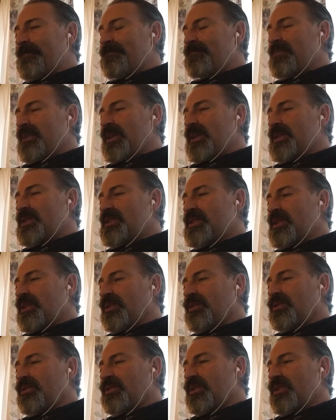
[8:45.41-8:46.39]
being
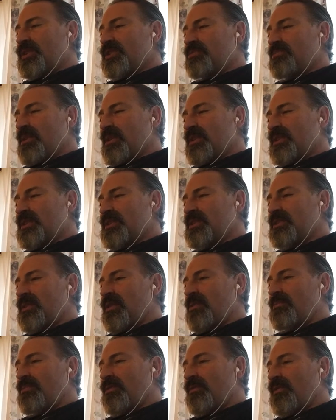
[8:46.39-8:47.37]
still nourished by the
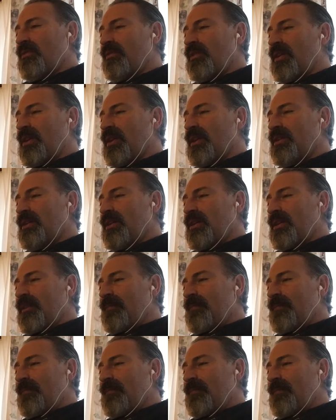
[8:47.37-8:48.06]
stump of the vine,